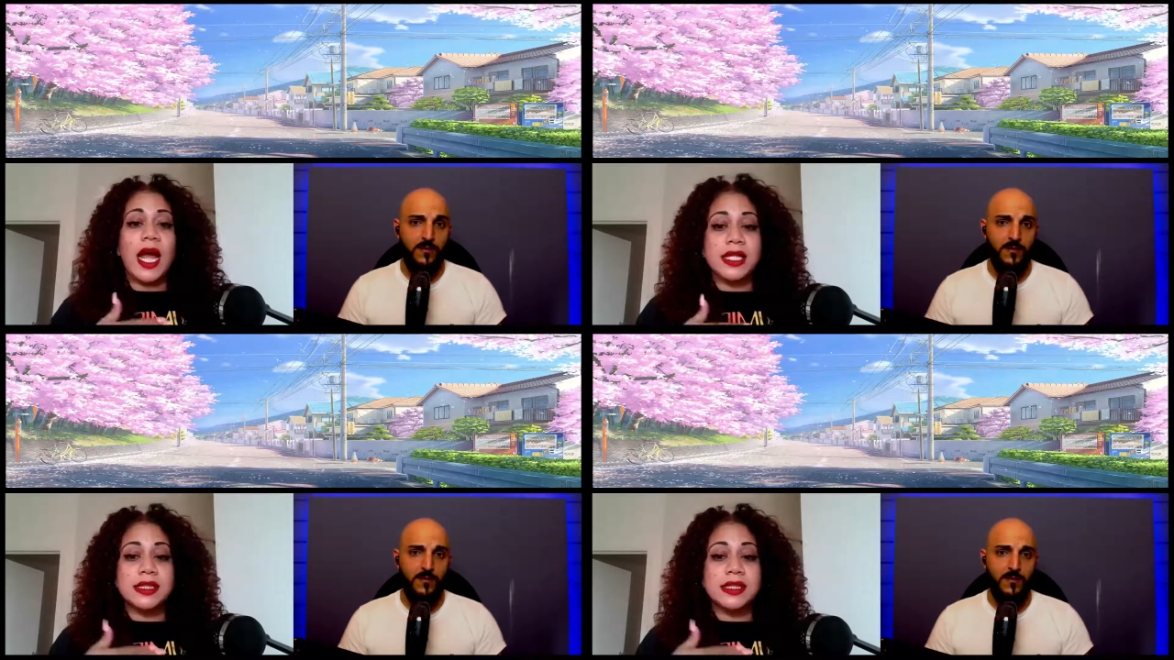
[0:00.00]

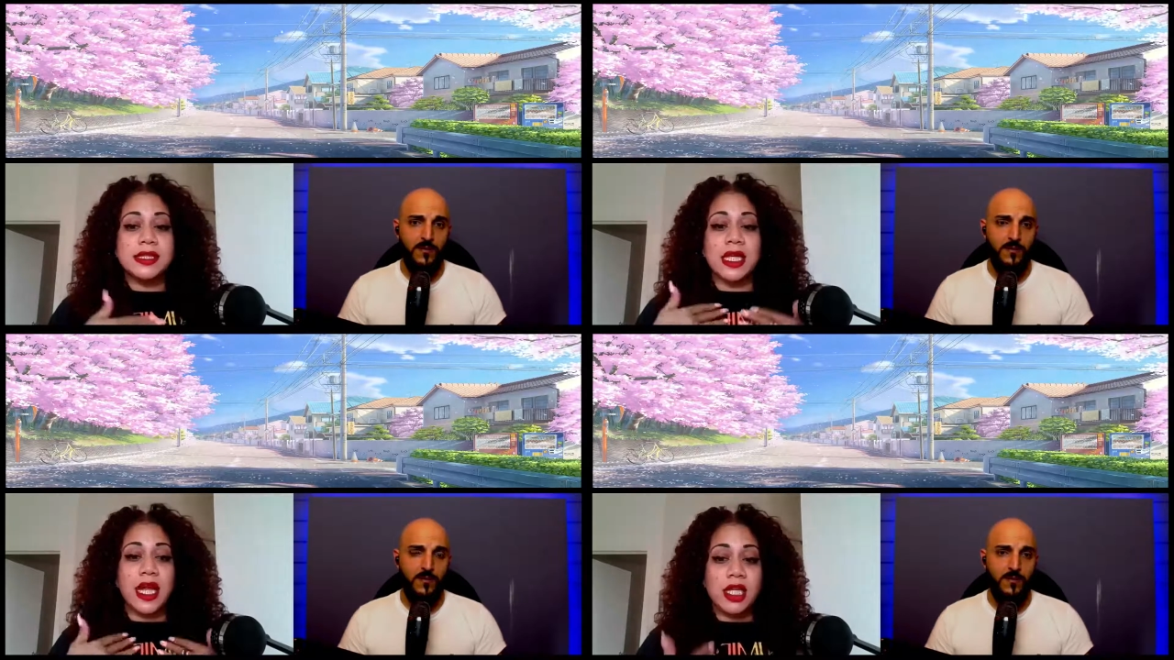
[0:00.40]
Speaker 1: As
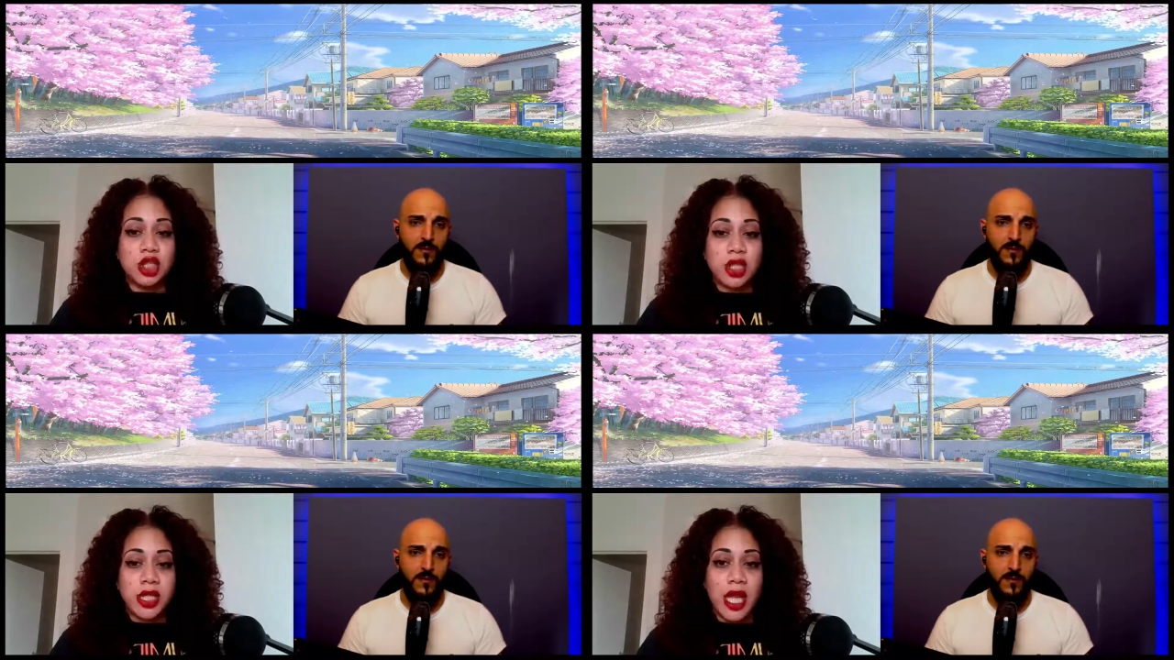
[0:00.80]
an
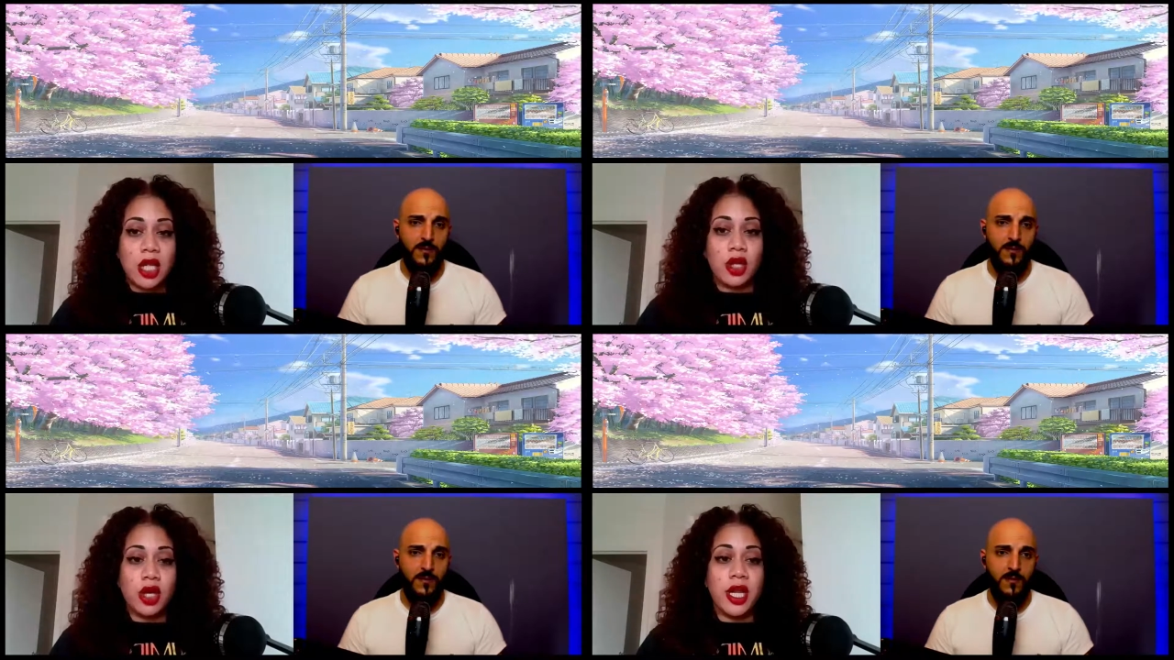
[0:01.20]

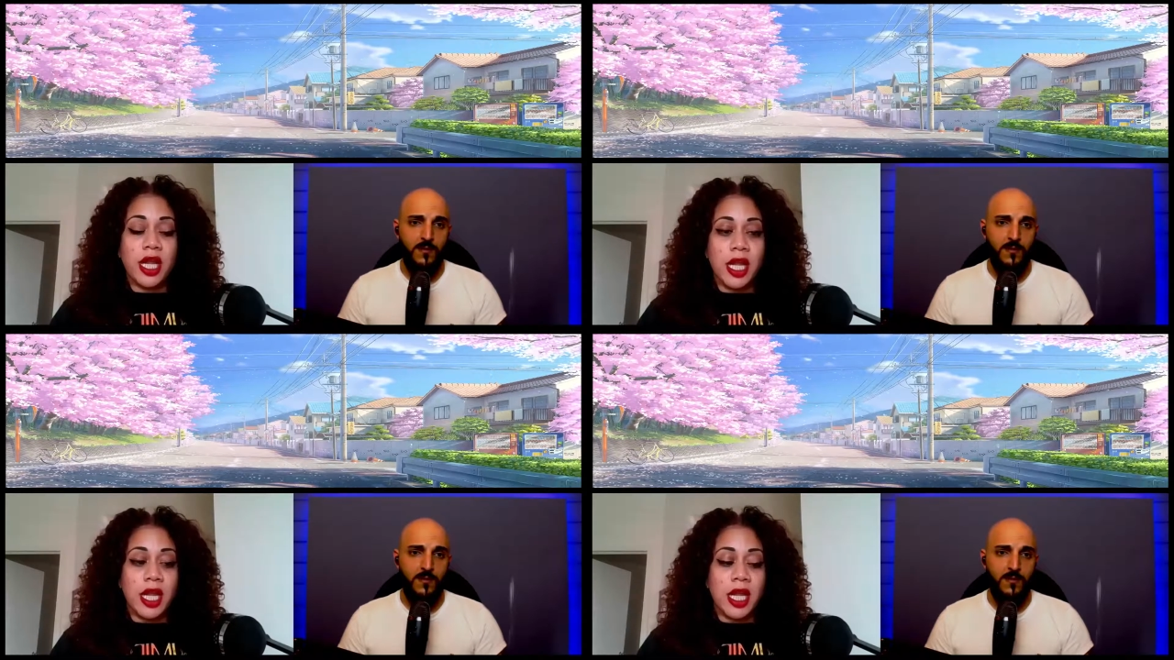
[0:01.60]
educator
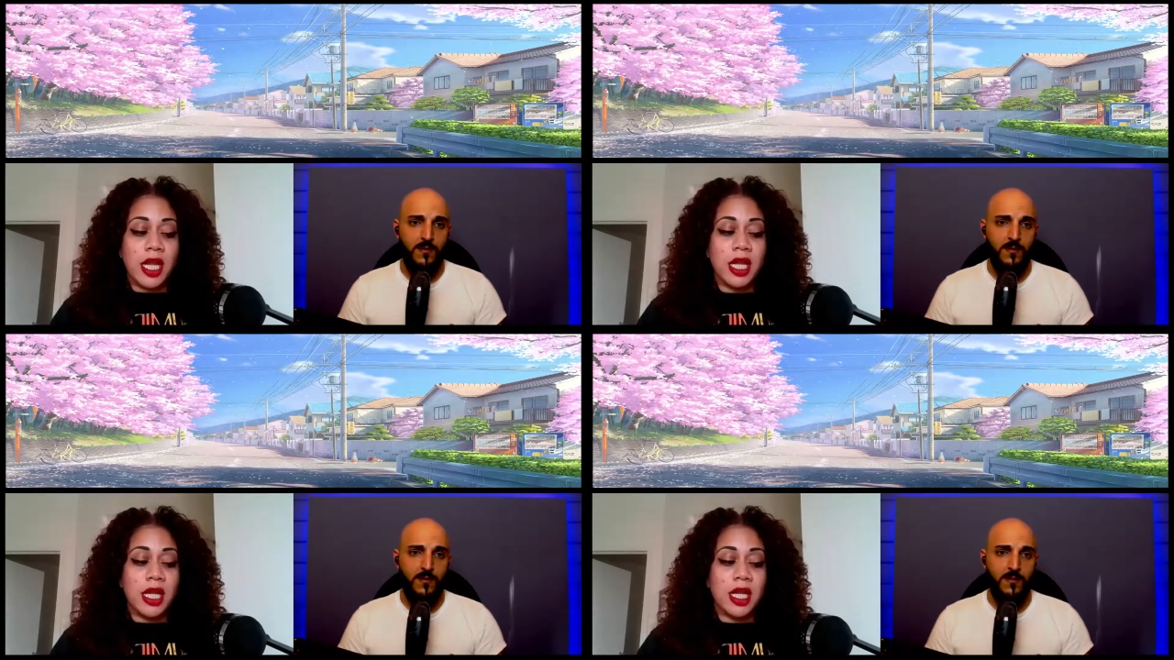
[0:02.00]

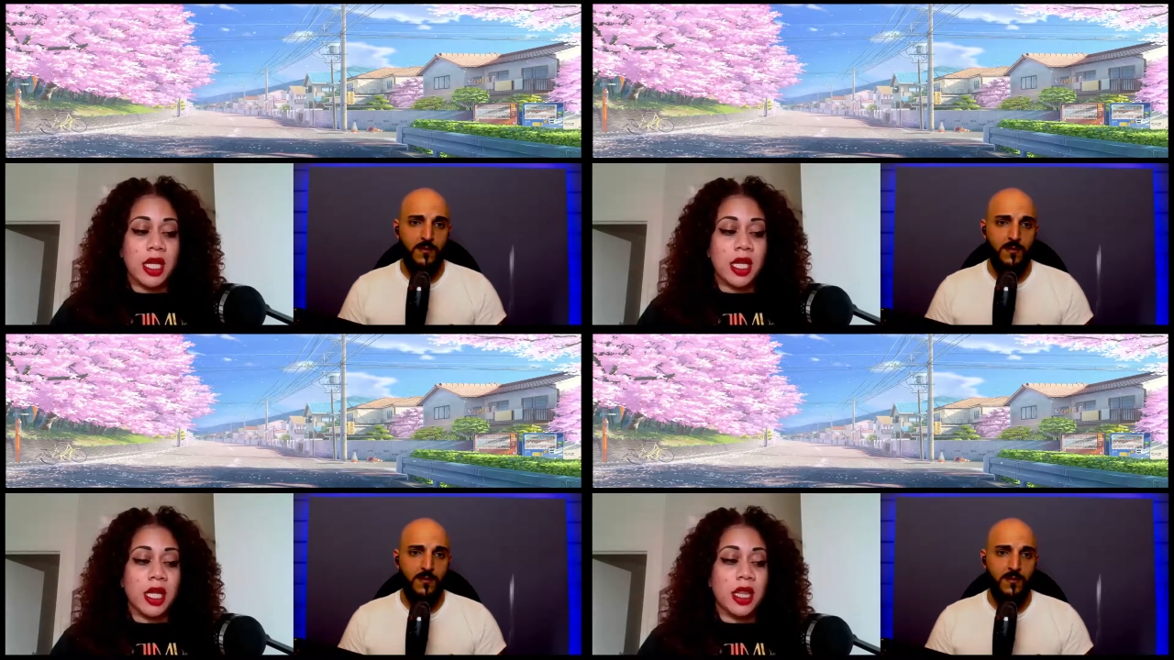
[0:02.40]
in
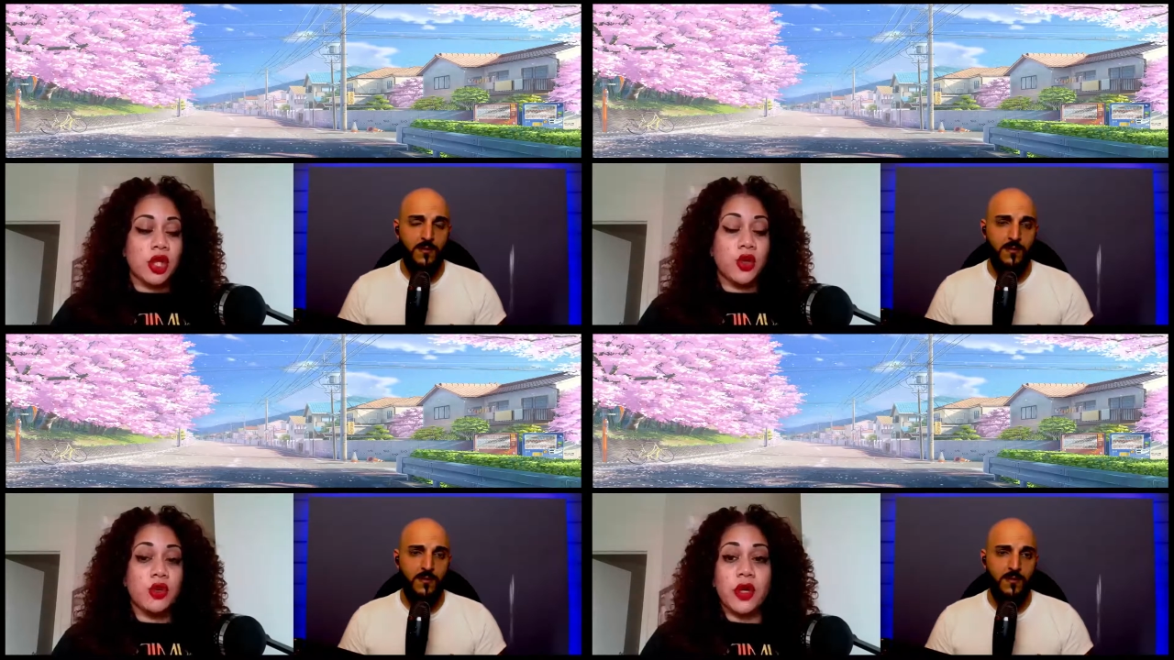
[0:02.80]
the
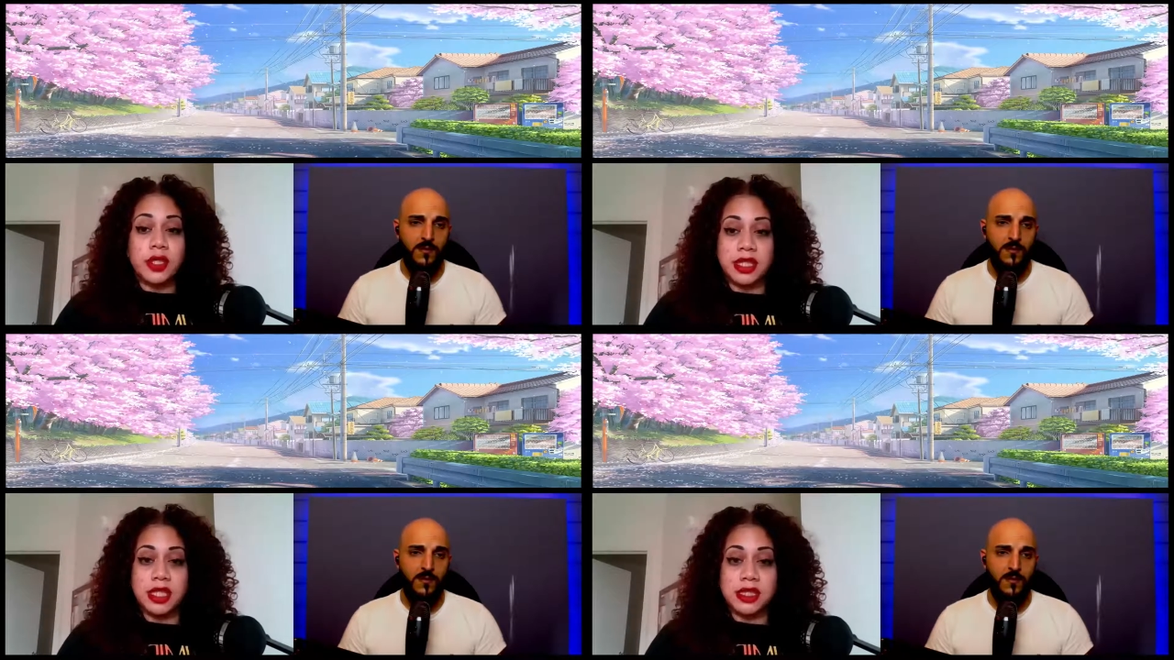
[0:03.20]

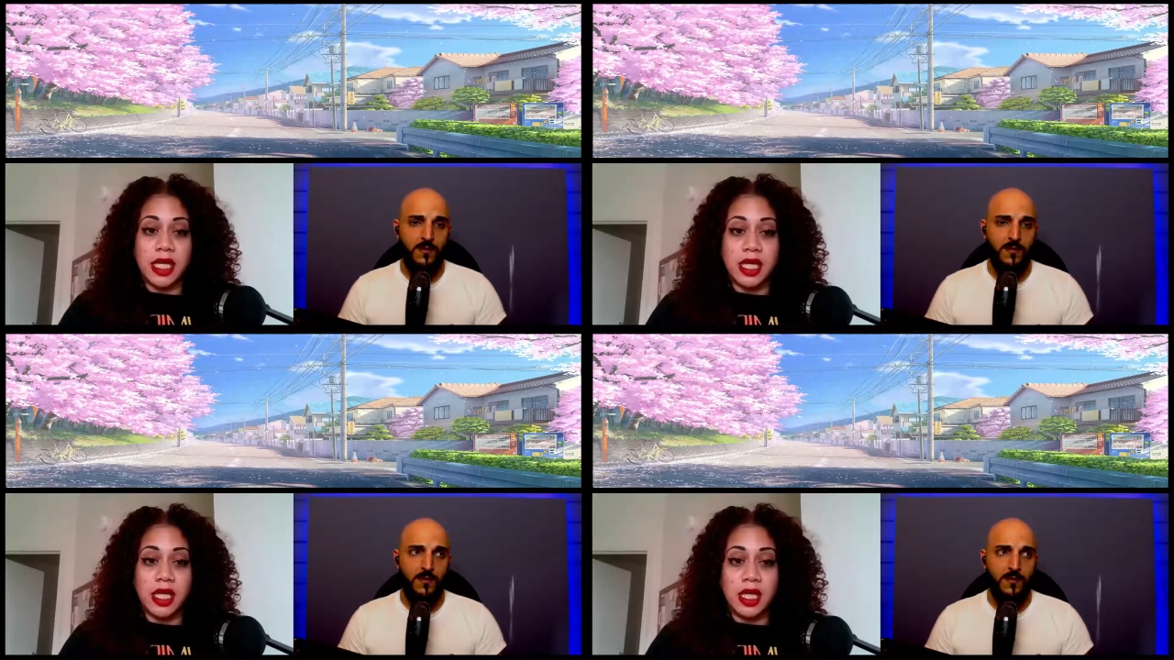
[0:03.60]
university
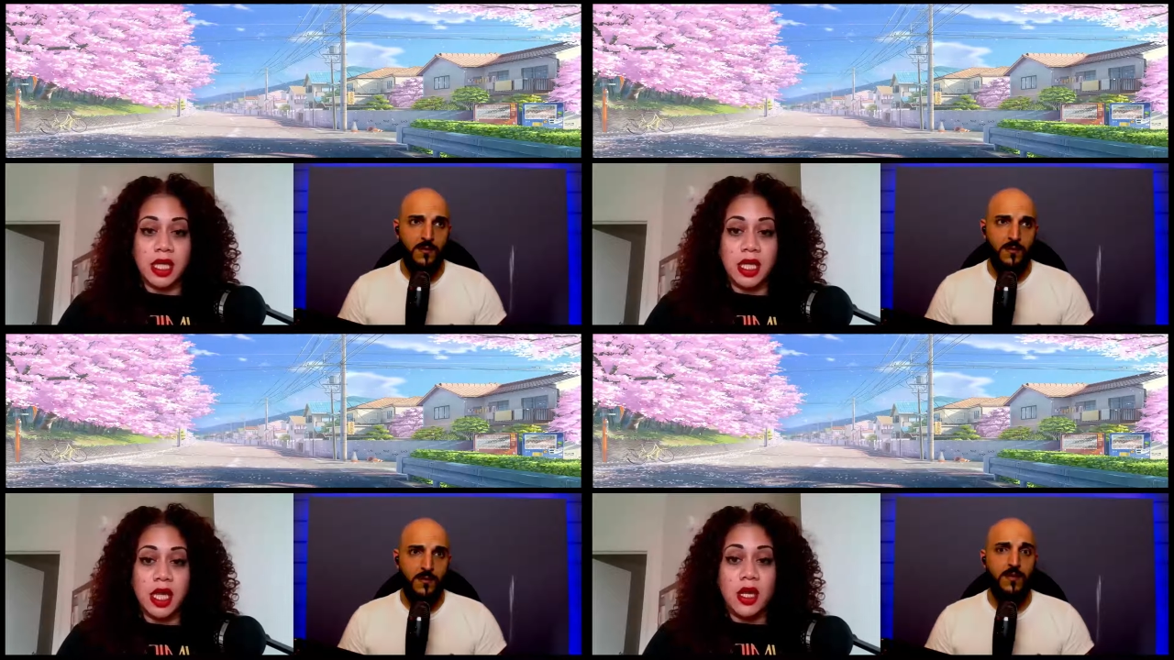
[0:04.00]
setting,
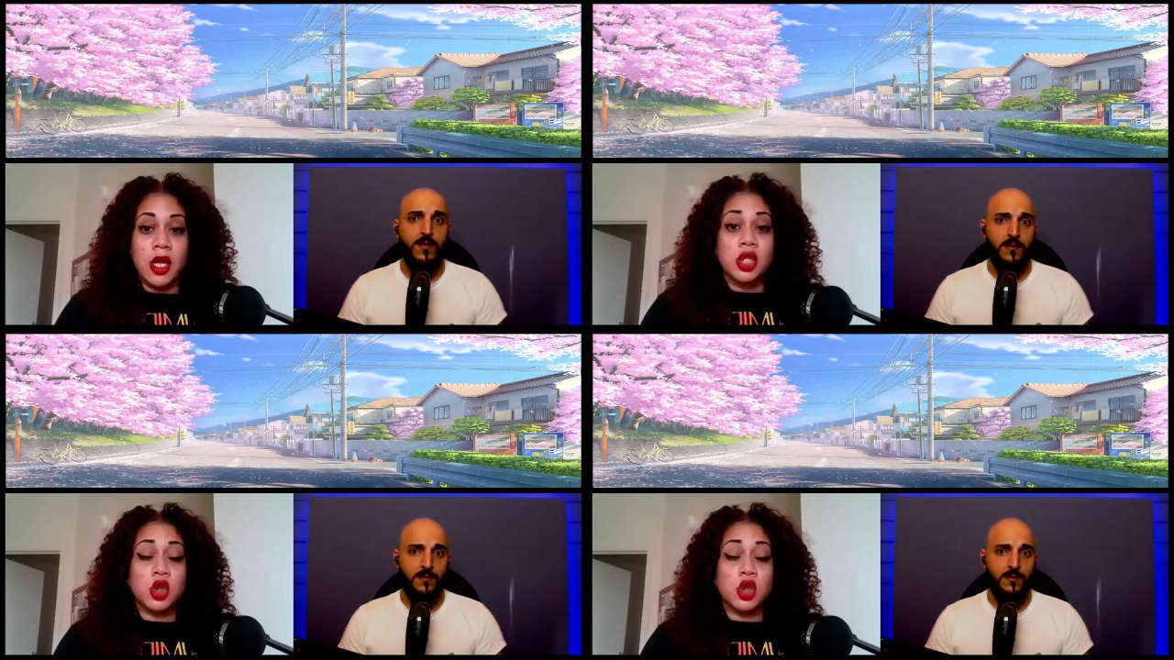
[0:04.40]
yeah.